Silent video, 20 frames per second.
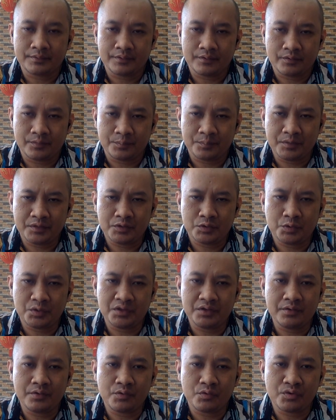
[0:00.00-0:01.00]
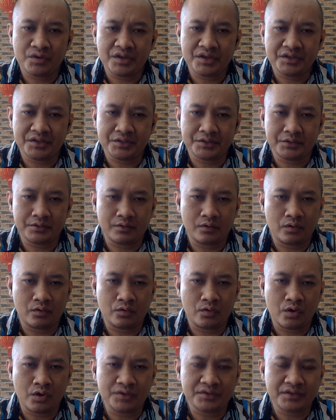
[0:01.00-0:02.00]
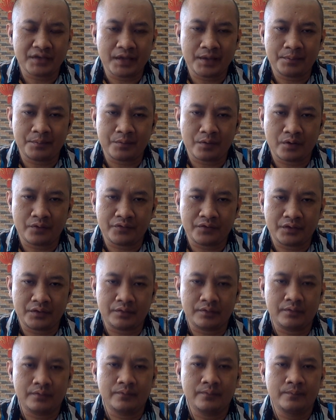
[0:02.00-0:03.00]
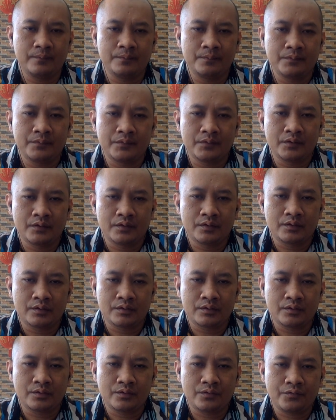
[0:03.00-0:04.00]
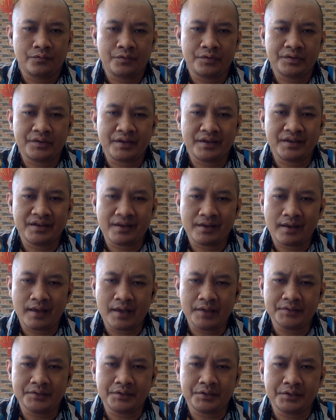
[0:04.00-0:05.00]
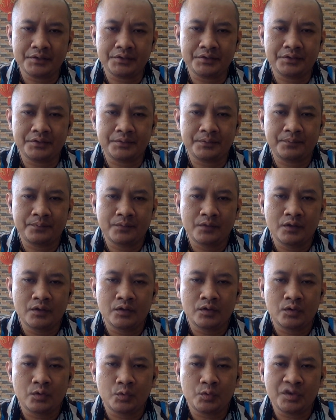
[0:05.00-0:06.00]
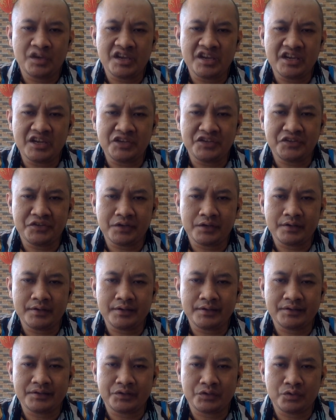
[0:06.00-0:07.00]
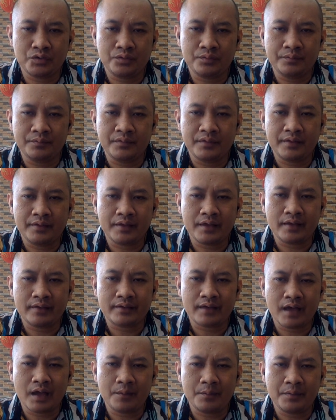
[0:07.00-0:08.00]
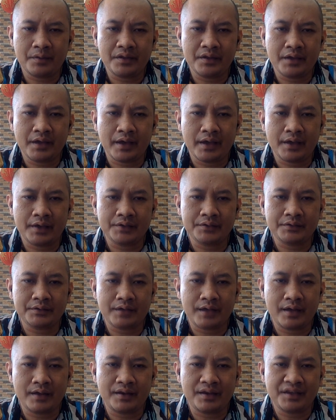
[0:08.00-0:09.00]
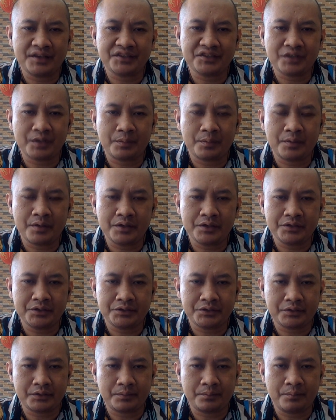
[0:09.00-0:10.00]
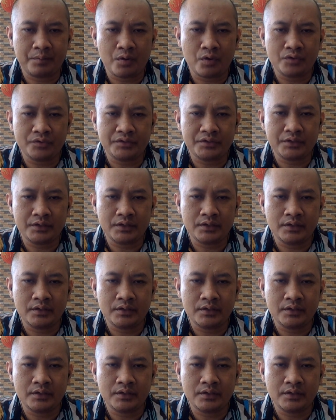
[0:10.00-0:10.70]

between risks or loss and profit. For the analysis, we initially assume that company has an established policy